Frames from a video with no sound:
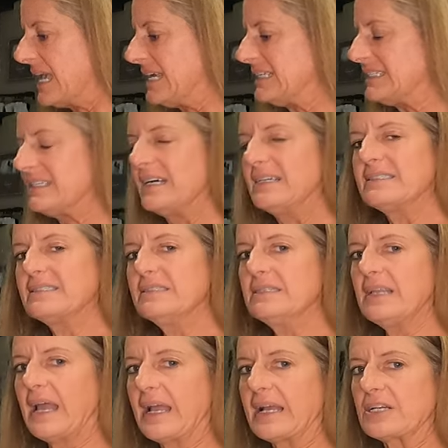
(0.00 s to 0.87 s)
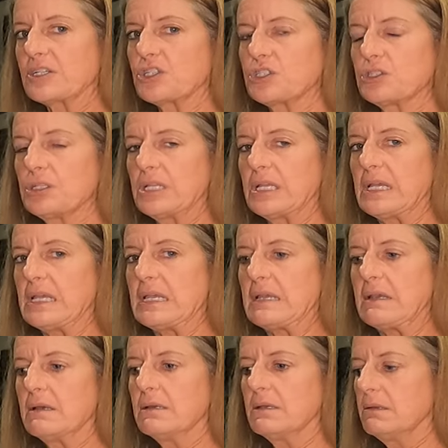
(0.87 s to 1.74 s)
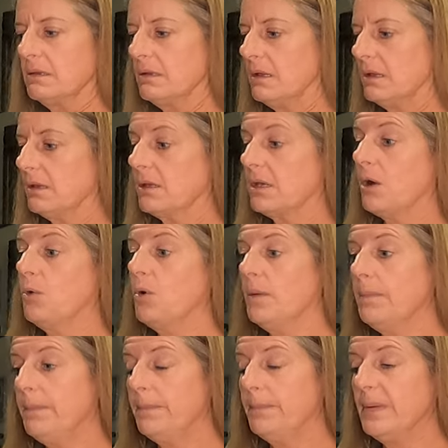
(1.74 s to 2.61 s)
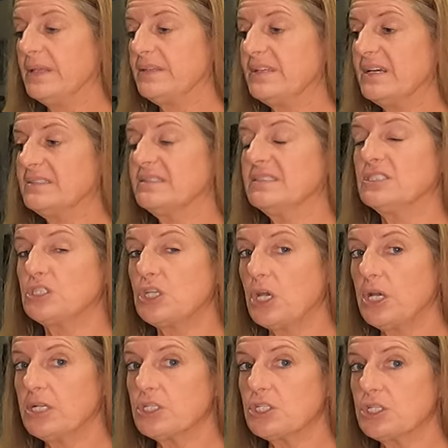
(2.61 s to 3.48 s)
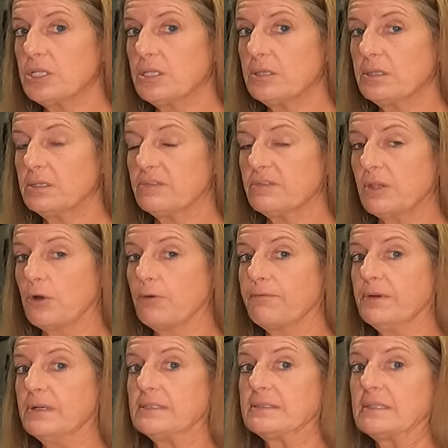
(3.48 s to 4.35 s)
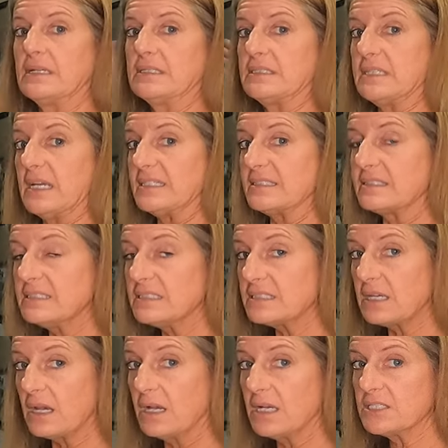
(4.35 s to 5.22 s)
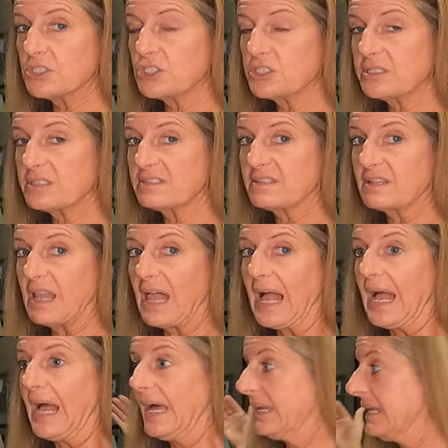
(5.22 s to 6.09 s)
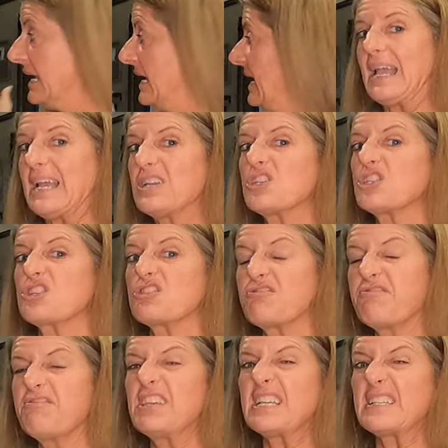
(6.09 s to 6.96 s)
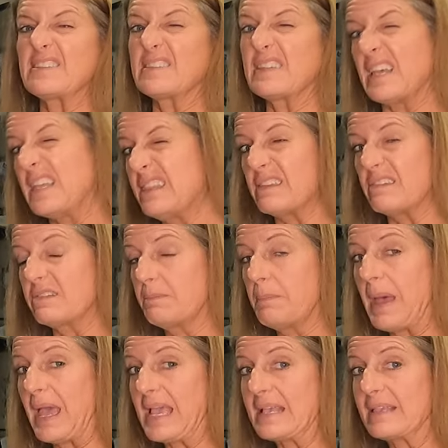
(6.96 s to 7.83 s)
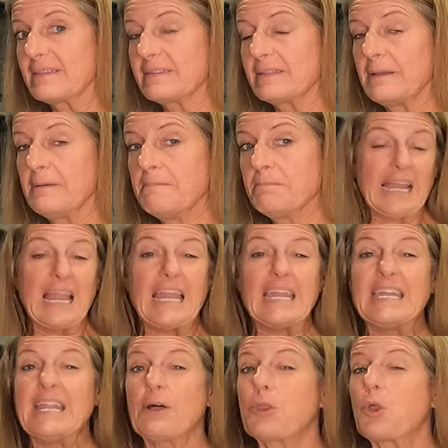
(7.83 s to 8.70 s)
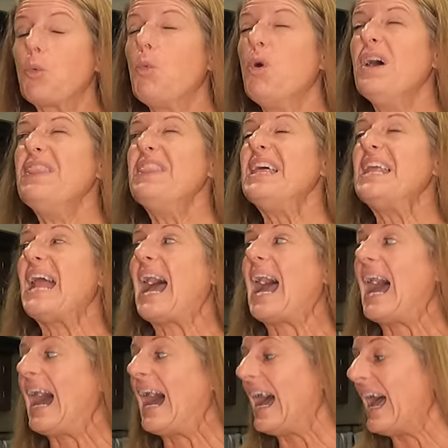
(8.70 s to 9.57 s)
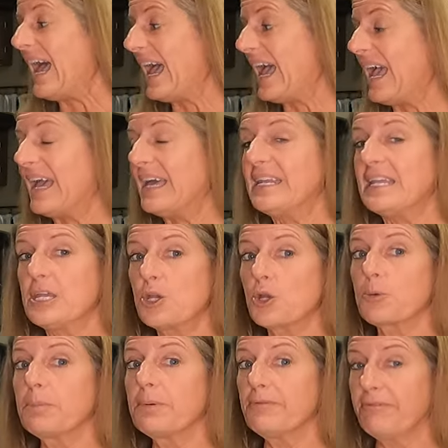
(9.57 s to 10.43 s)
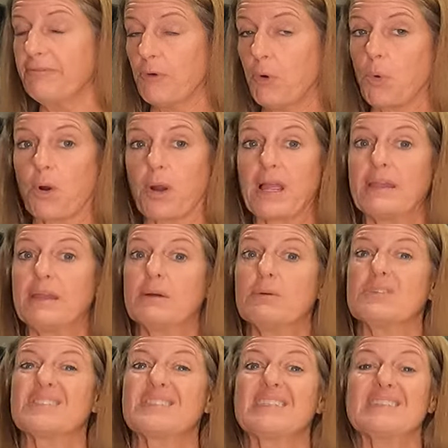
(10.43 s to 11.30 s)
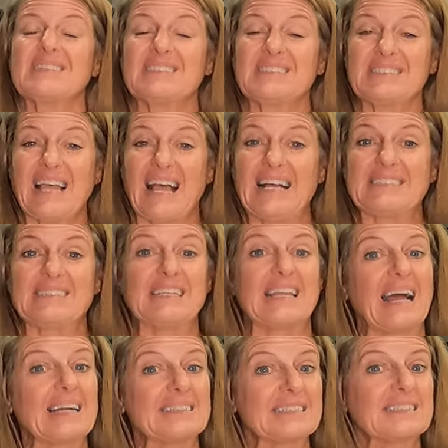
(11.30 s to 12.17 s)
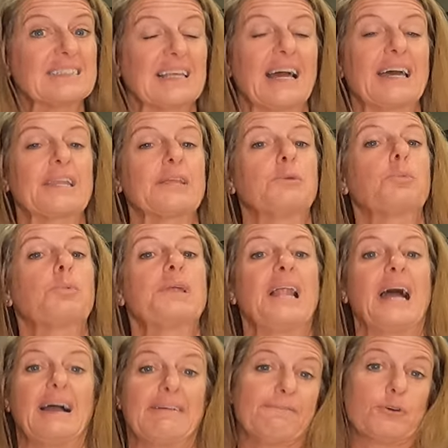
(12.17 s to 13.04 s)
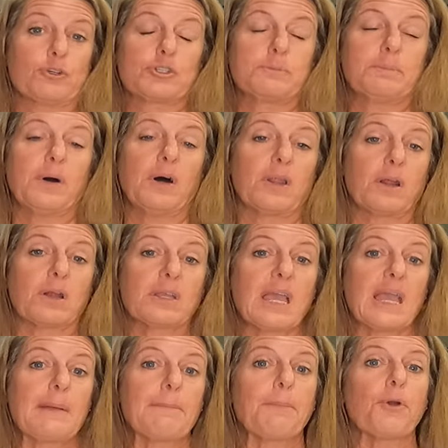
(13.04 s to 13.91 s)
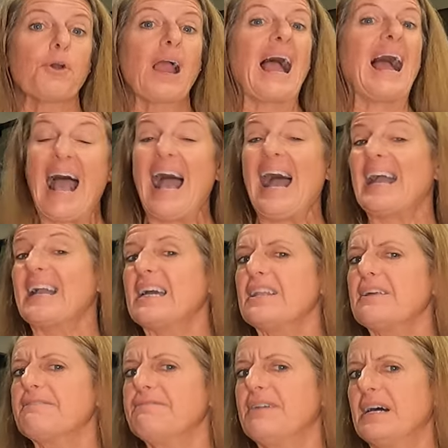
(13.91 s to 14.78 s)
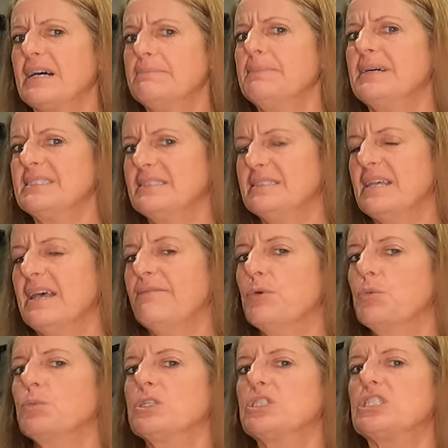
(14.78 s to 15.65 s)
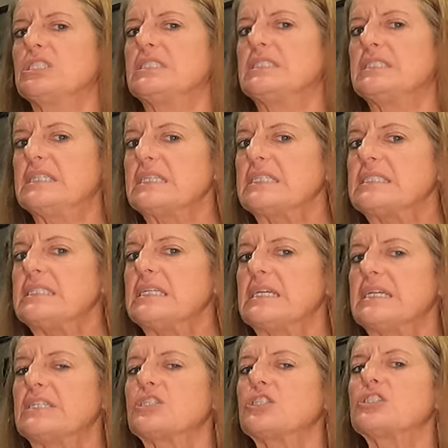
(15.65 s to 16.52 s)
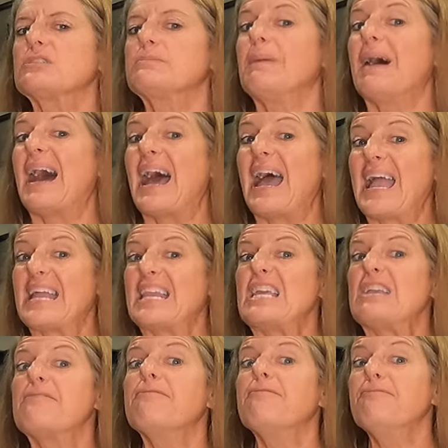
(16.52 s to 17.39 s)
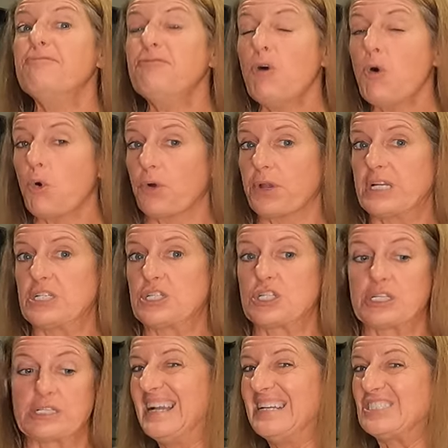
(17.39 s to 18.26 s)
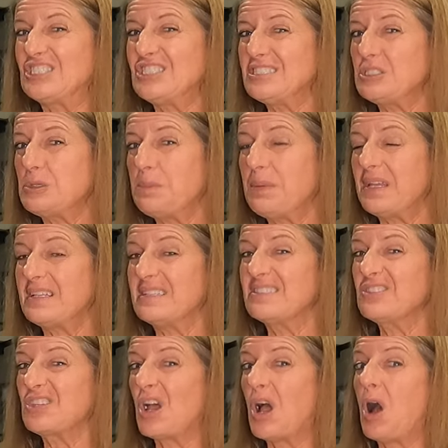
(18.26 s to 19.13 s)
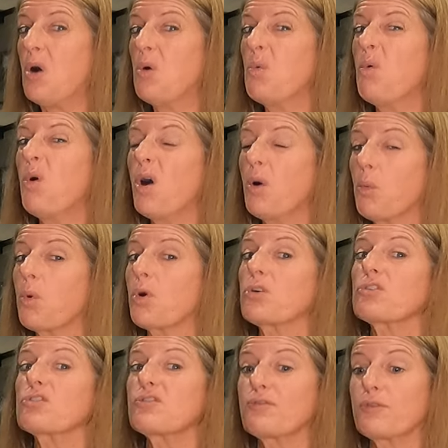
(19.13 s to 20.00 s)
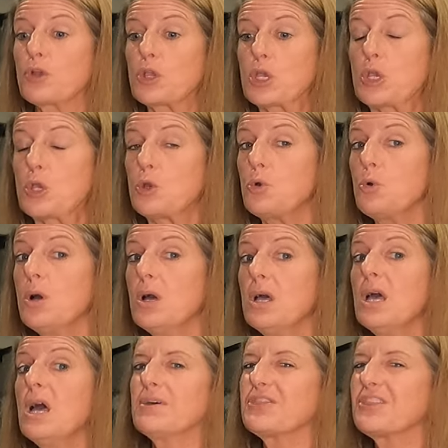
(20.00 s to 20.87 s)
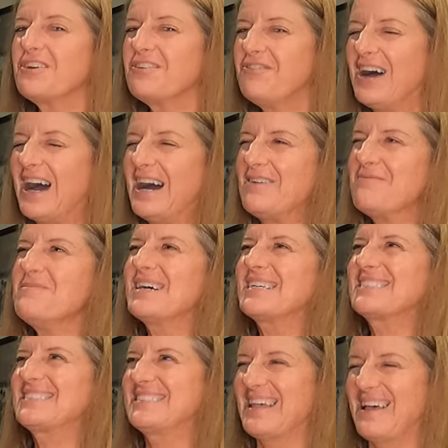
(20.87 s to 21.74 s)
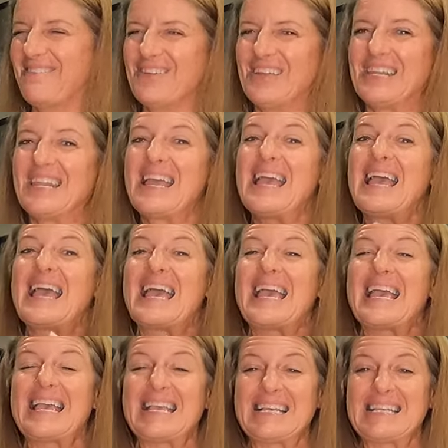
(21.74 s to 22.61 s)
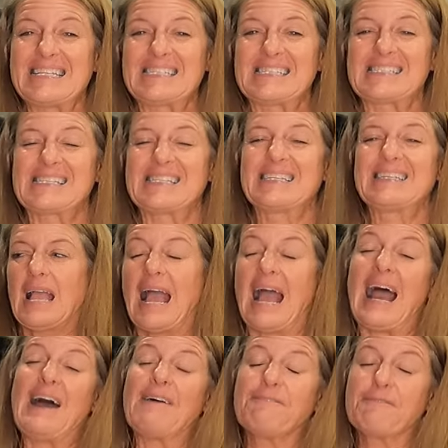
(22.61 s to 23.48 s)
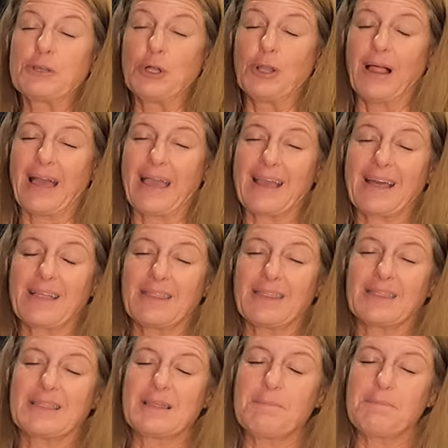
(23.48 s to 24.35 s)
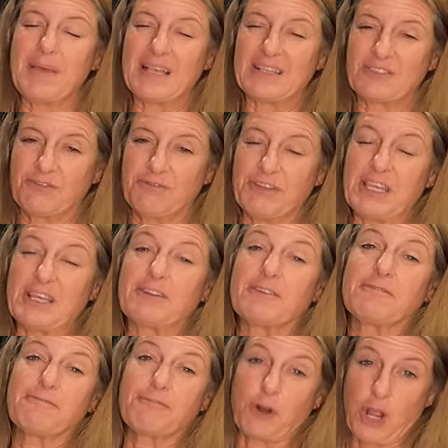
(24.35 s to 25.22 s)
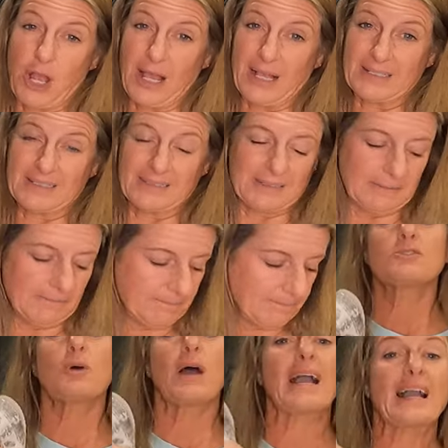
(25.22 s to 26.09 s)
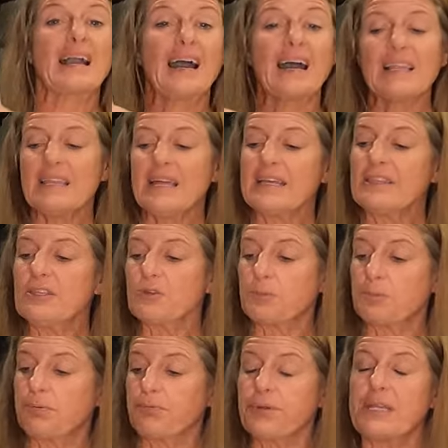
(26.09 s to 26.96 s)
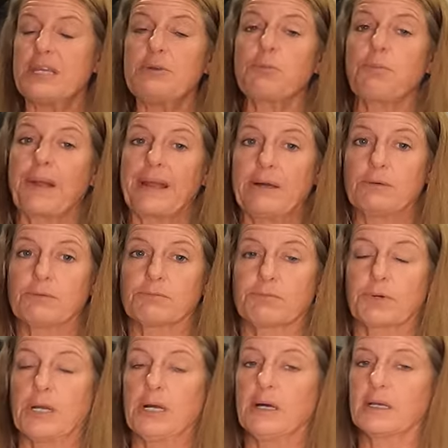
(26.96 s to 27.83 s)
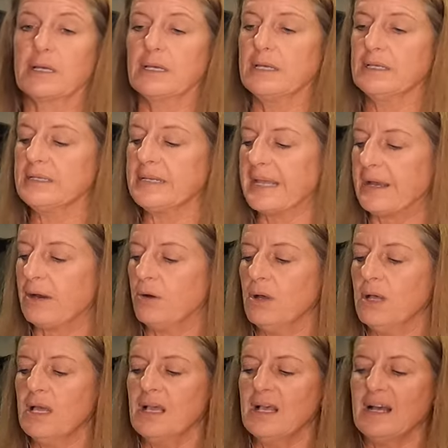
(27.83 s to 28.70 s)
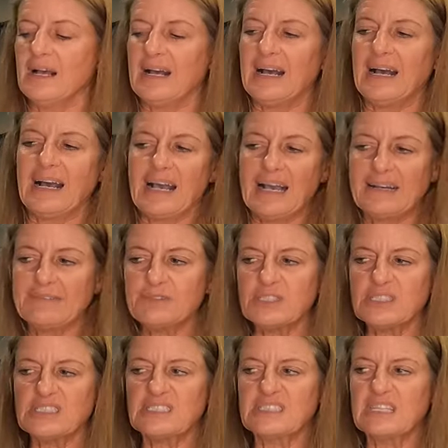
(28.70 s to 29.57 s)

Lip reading: it doesn't actually go up, it doesn't touch the sofas, it doesn't touch the slide, it just fits in the space. Now the one that I had here before, and it was the size that I decided when I first bought our camper, I got a 5x7, which is 60 inches by 84 inches. It just depends on what works for you, but the 5x7 is, I feel like, the best fit for us. So I got like this pretty round rug. Now, I have to